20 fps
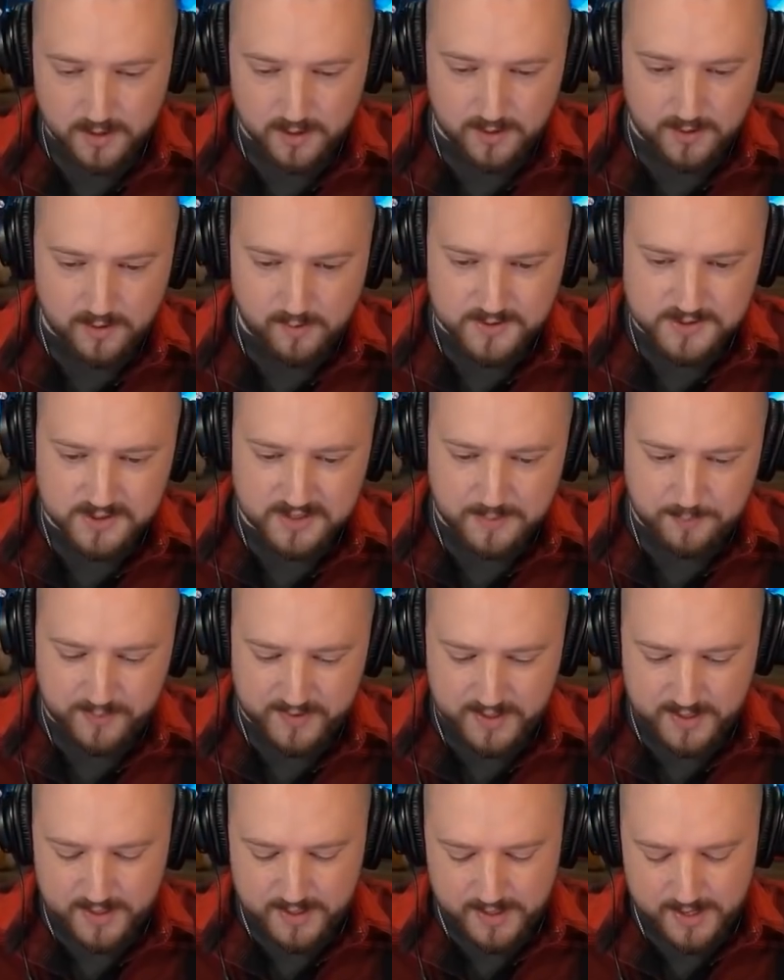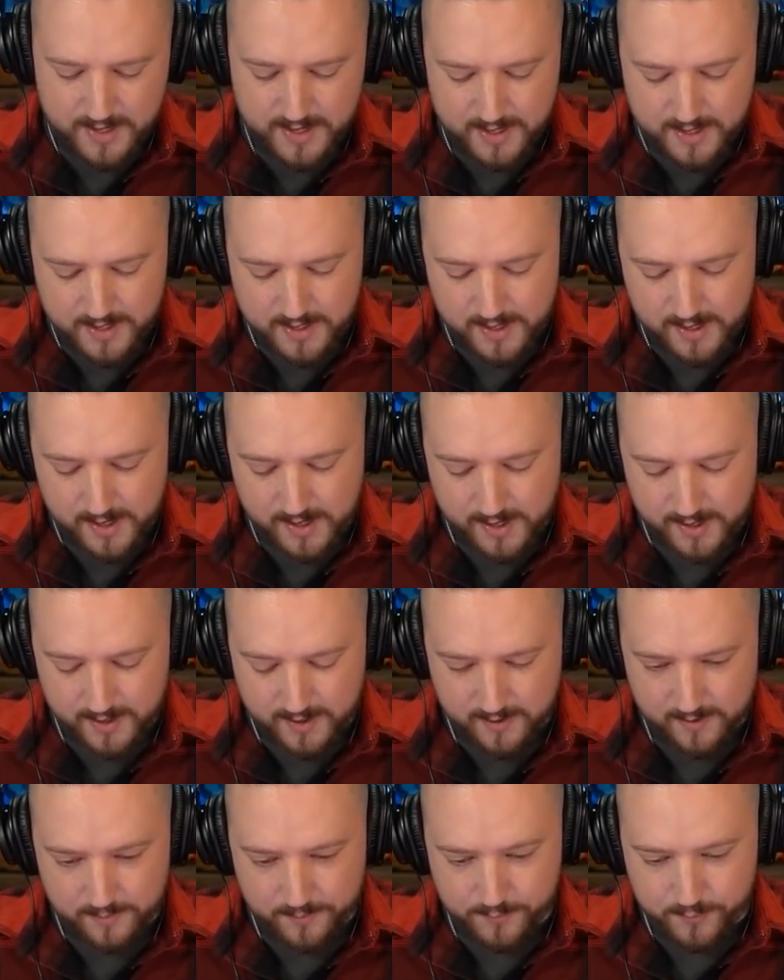Oh, it's gonna be a,
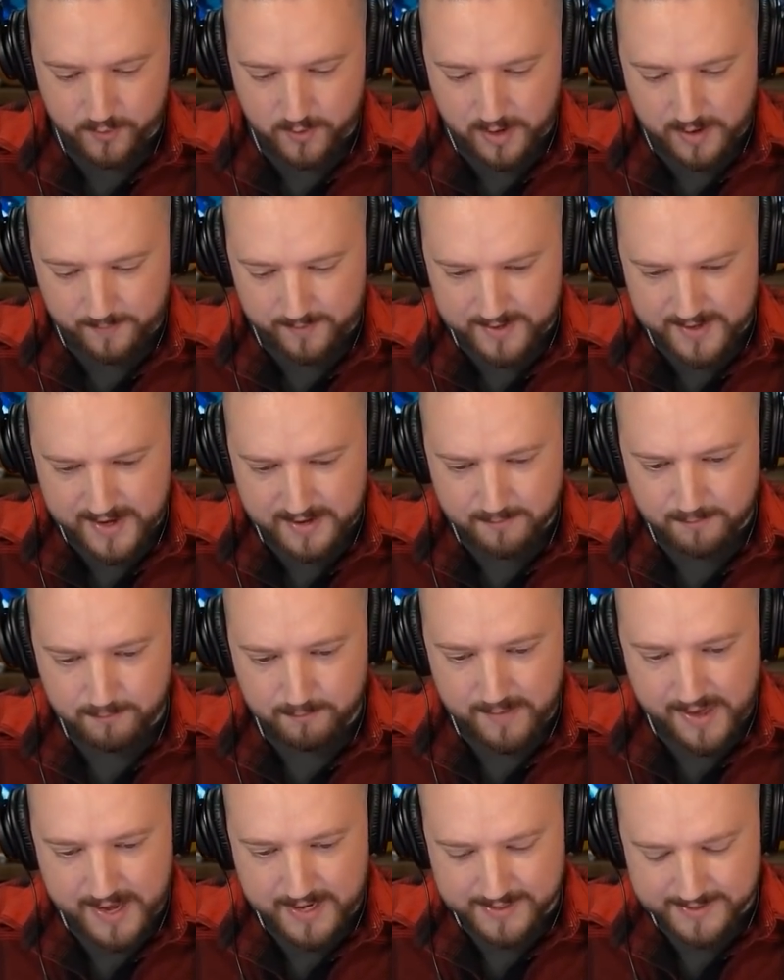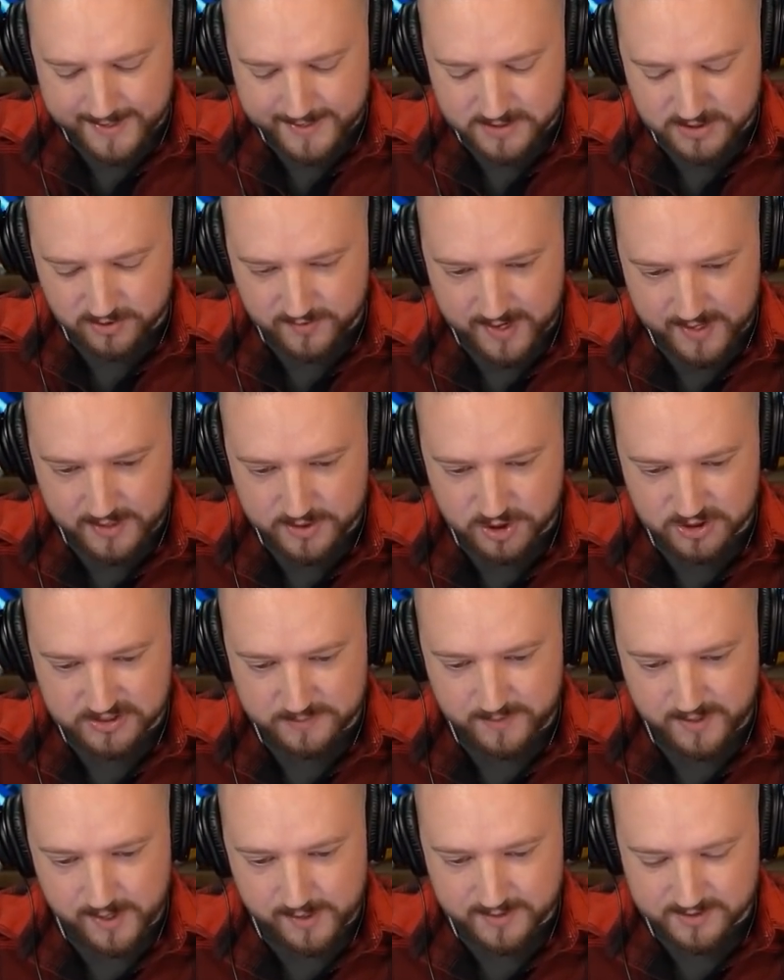uh, probably a Mega Knight strategy,
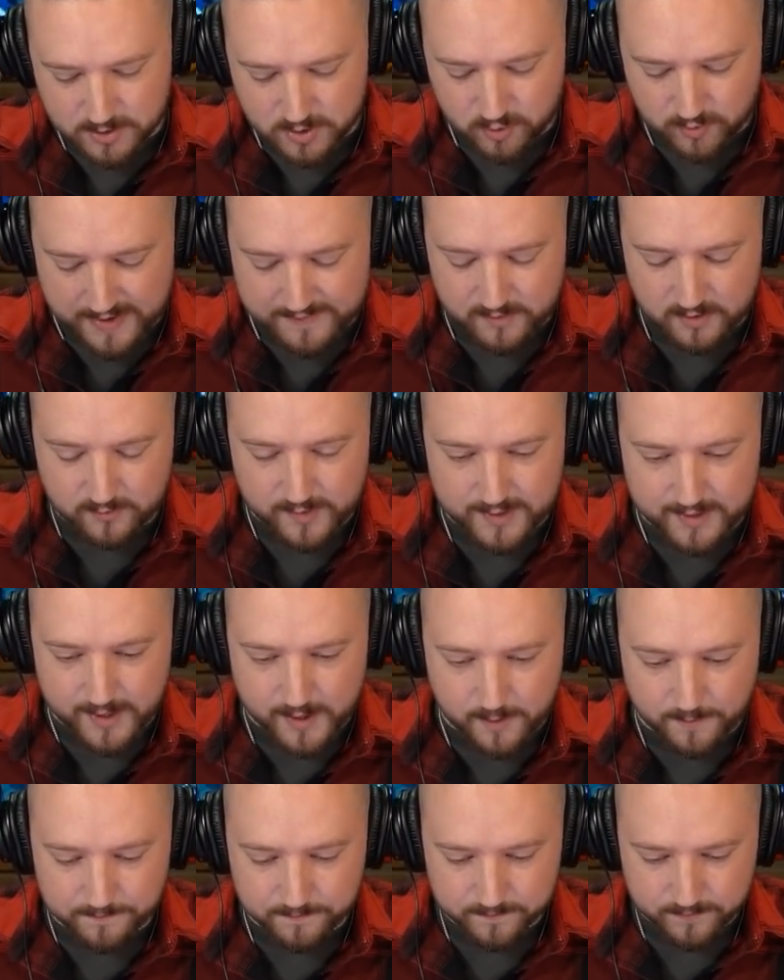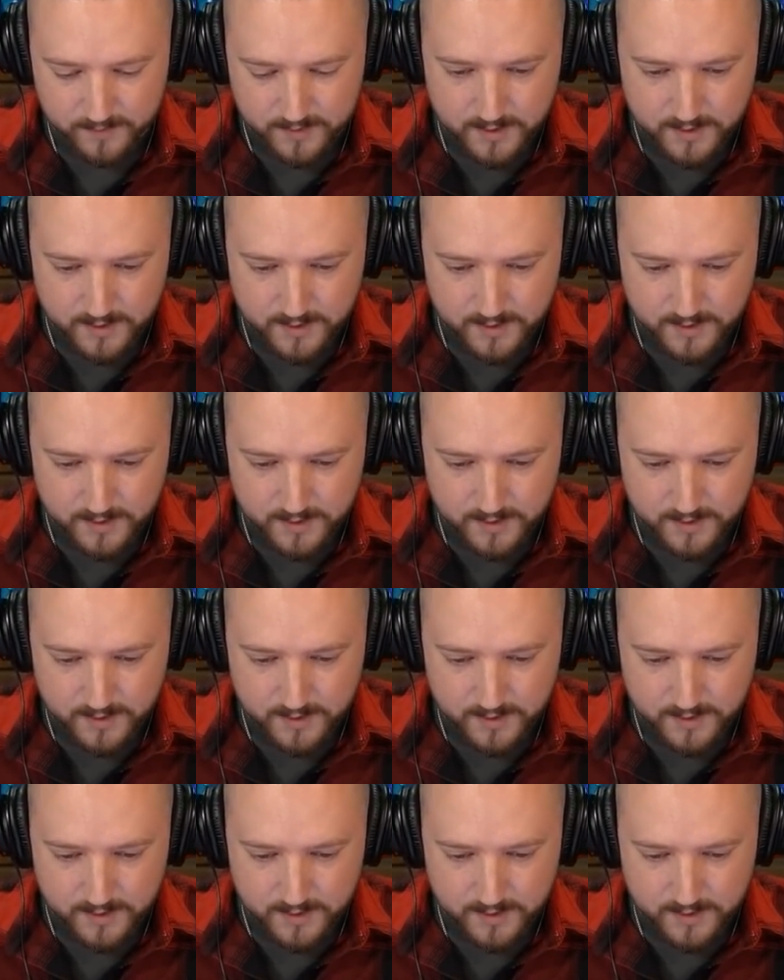to be honest. Let's go Graveyard right now.